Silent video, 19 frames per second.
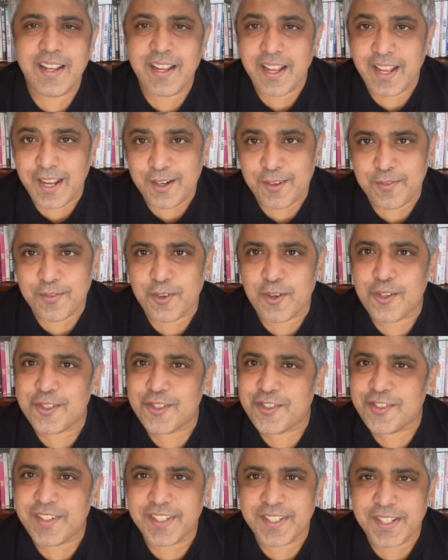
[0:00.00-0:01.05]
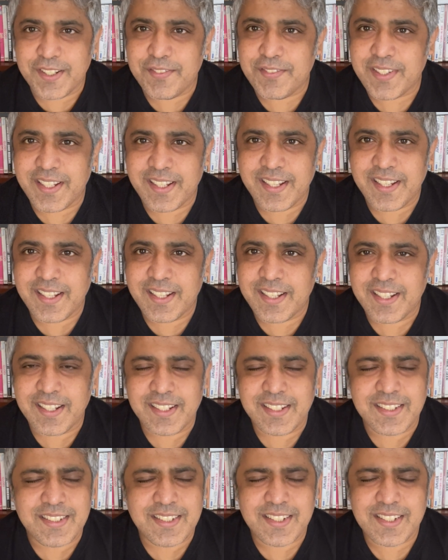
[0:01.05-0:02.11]
and of course Sridevi.
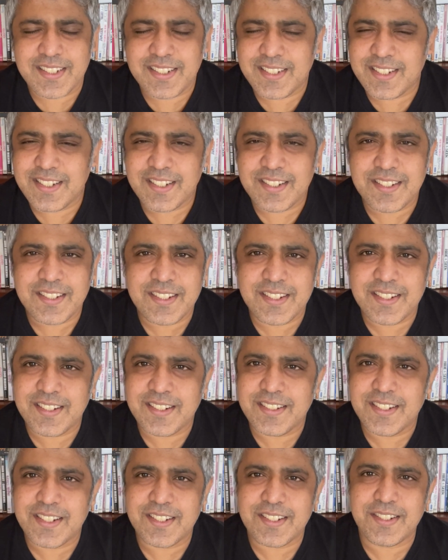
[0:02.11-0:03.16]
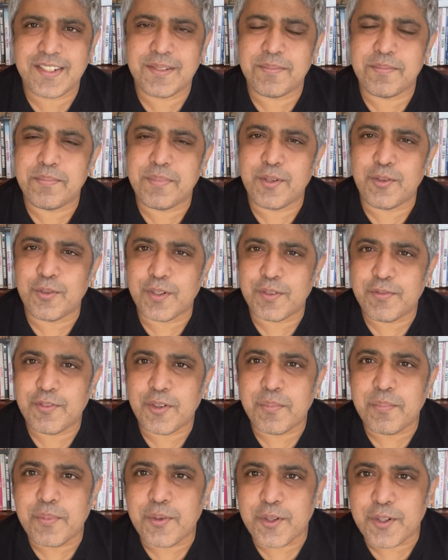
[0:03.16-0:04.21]
It's just a beautiful,
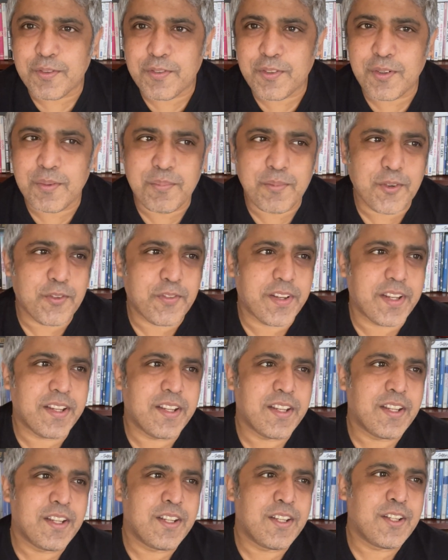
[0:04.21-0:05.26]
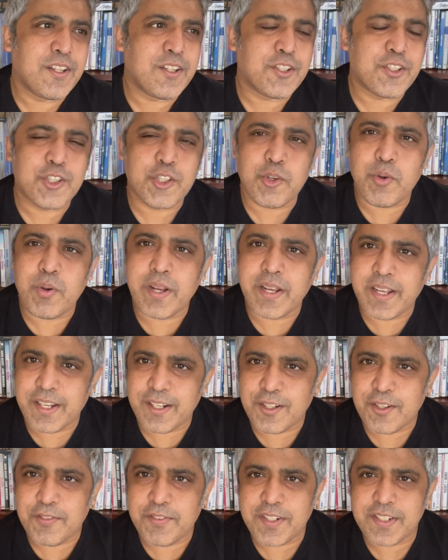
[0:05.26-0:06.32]
beautiful movie. So ahead
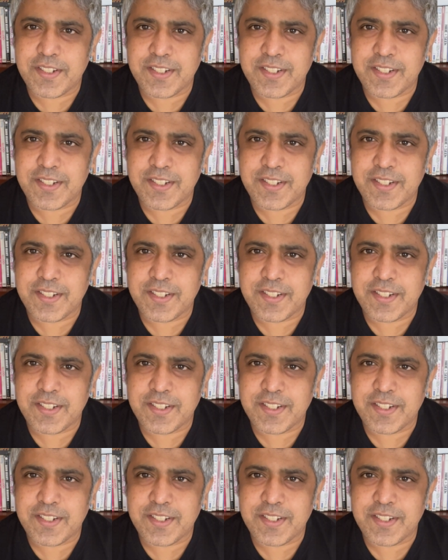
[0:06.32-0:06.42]
of its